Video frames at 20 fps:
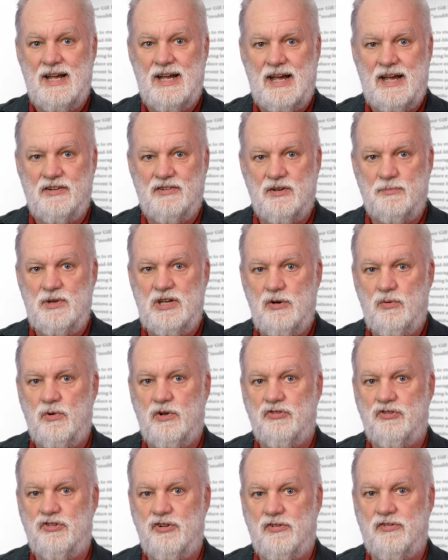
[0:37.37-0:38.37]
and to me it
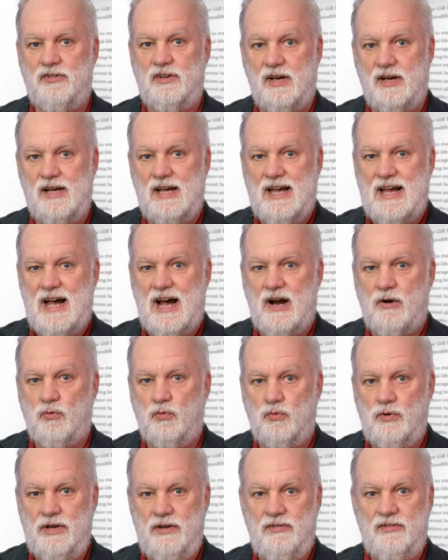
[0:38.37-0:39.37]
was just a
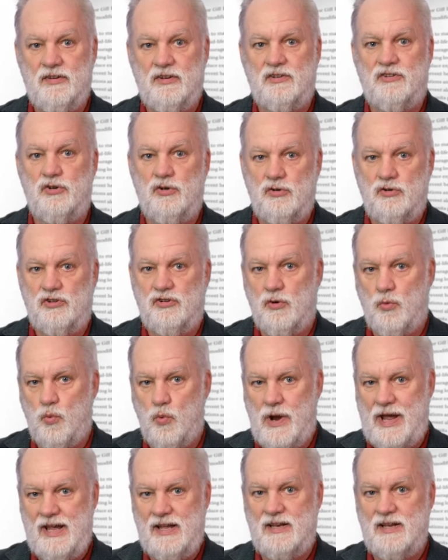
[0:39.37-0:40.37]
reason to
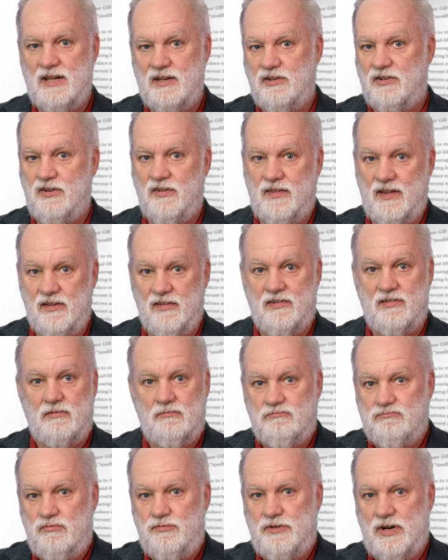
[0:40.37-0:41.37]
wade into this
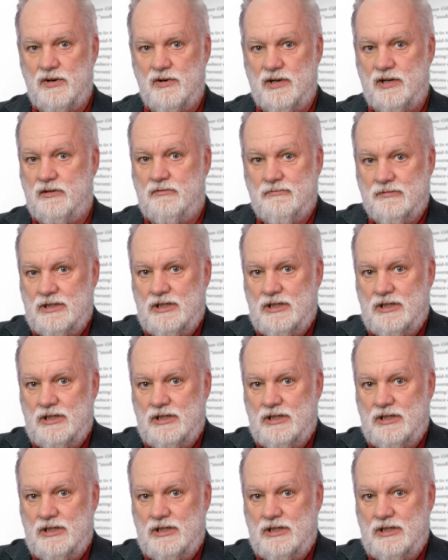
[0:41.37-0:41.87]
very